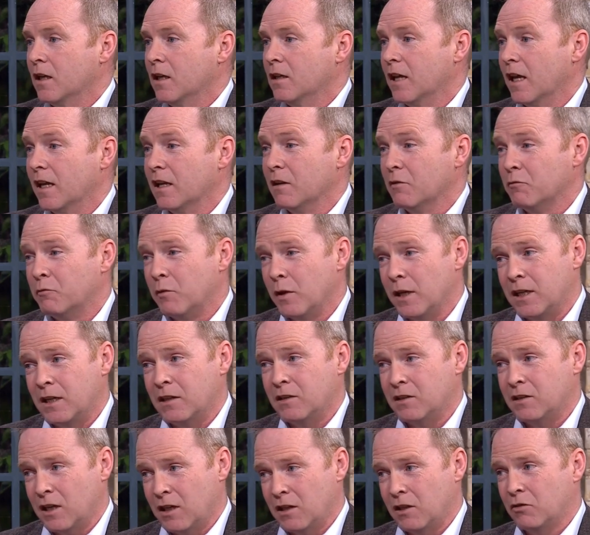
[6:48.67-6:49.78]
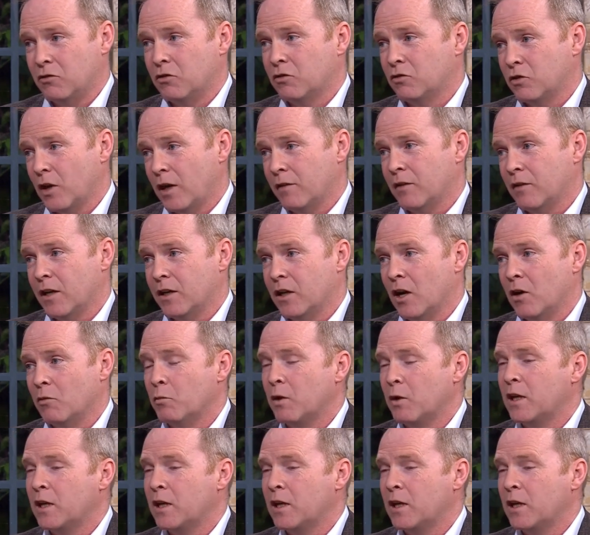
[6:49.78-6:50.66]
then if we continue to drive that on,